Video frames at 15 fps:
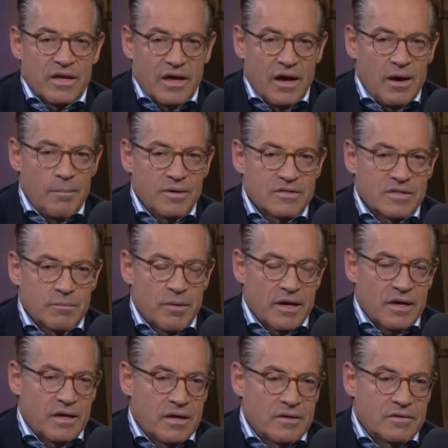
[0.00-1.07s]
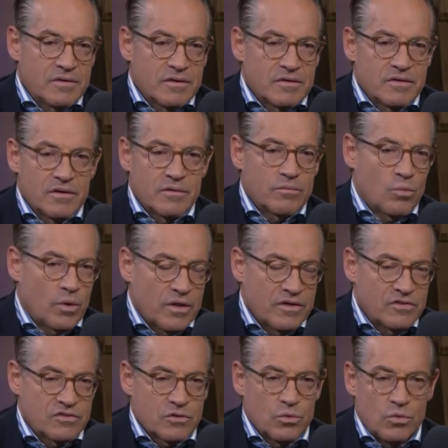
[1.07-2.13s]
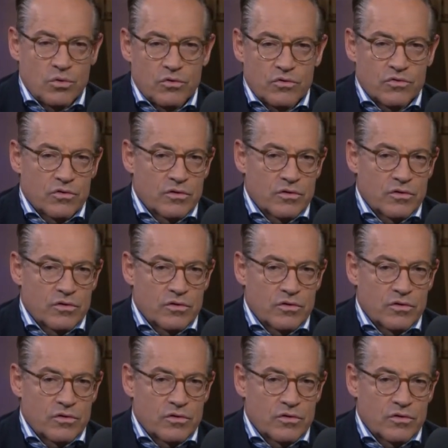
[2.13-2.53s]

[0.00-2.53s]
yeah, I'm going to send my kid to one of these schools,